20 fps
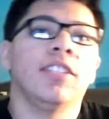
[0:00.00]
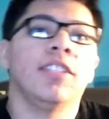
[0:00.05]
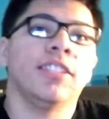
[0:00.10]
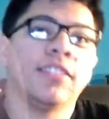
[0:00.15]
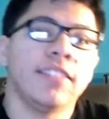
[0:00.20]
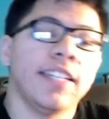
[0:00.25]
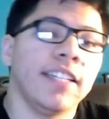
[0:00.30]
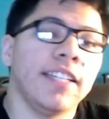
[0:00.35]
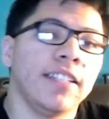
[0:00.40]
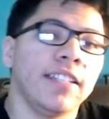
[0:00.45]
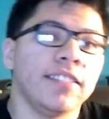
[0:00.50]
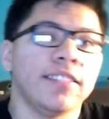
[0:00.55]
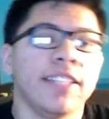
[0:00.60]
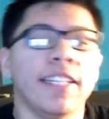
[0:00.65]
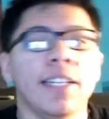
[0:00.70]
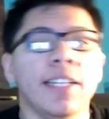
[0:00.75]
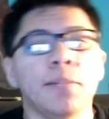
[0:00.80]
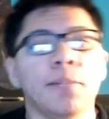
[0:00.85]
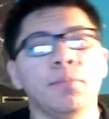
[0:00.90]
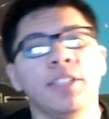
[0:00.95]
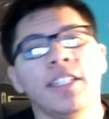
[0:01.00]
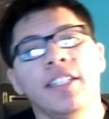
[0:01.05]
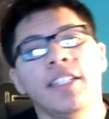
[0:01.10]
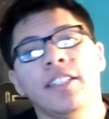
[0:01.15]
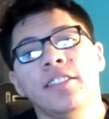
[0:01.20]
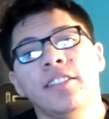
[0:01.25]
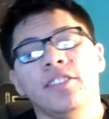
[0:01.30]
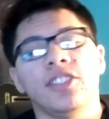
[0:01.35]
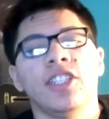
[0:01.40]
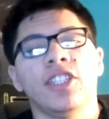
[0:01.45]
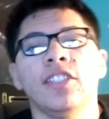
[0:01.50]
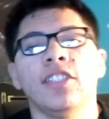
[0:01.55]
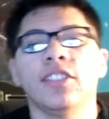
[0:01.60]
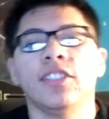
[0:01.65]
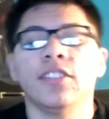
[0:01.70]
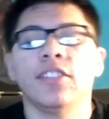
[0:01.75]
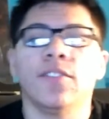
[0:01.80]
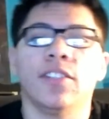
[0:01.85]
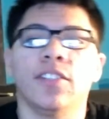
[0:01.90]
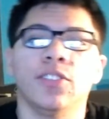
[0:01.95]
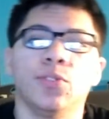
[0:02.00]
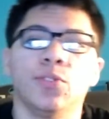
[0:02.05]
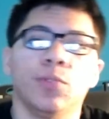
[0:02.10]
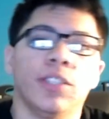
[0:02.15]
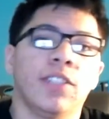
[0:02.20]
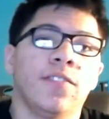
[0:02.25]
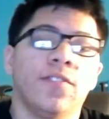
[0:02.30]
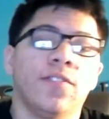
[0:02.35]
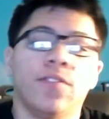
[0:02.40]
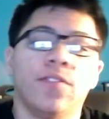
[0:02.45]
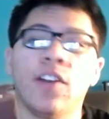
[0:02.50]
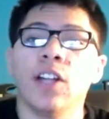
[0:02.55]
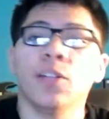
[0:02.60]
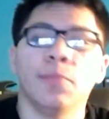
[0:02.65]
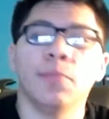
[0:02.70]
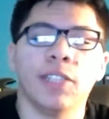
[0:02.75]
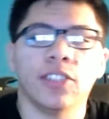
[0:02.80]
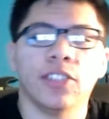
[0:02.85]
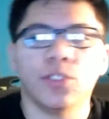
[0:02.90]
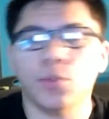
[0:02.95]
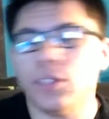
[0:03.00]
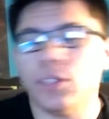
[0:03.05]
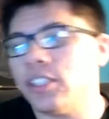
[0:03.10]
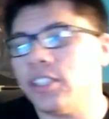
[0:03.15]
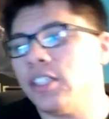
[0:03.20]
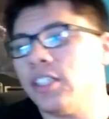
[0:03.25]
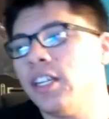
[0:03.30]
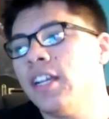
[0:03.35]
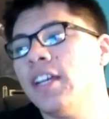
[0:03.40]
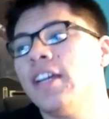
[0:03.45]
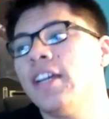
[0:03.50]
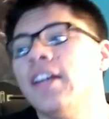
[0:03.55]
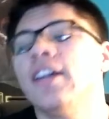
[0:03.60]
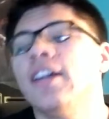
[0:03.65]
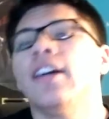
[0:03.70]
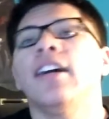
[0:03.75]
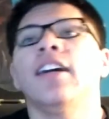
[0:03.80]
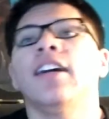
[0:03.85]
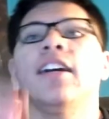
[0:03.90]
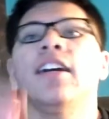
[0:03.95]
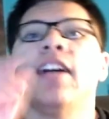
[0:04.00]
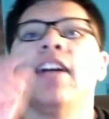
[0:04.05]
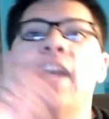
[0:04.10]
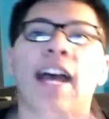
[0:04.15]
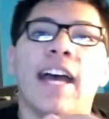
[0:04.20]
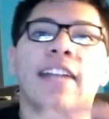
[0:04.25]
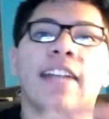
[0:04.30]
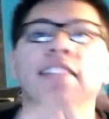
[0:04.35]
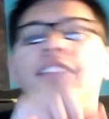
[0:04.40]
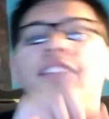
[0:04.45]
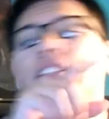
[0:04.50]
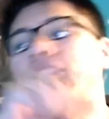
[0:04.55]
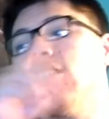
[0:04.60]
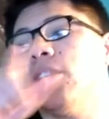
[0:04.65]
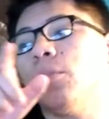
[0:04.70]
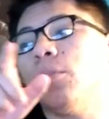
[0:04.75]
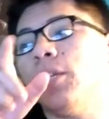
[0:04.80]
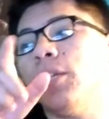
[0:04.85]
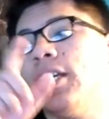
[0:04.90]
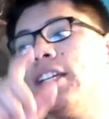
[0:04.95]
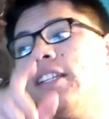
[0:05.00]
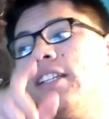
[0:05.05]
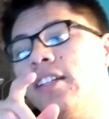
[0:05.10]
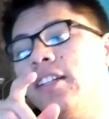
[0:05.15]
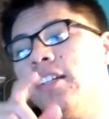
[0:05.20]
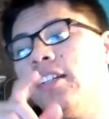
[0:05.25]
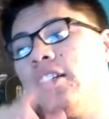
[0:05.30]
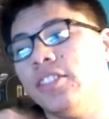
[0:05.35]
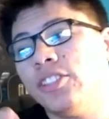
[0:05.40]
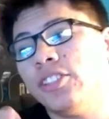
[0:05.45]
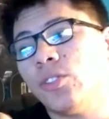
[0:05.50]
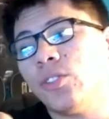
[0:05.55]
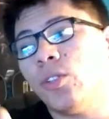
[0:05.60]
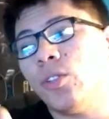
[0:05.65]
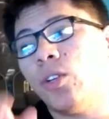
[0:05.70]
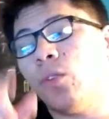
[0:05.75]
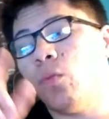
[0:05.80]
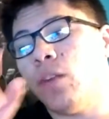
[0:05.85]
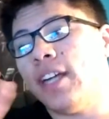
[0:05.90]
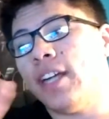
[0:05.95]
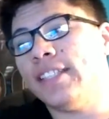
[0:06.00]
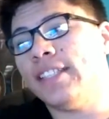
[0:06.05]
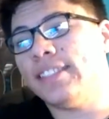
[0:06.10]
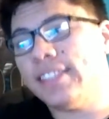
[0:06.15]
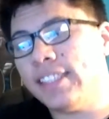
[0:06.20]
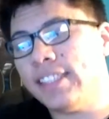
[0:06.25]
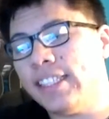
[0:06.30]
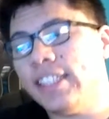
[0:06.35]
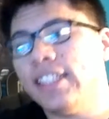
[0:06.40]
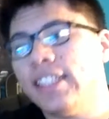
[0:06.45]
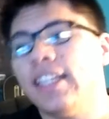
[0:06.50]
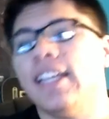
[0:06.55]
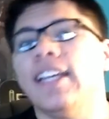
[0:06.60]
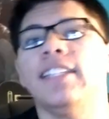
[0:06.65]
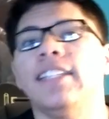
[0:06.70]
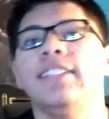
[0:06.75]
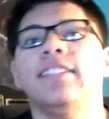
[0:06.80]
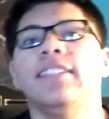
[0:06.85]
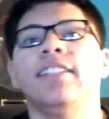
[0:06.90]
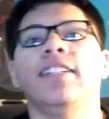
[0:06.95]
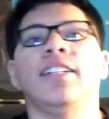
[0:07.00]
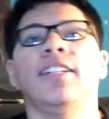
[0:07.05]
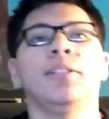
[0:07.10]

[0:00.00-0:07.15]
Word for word: stay updated, share this stuff on Twitter, follow me on Twitter at the color red _YT, and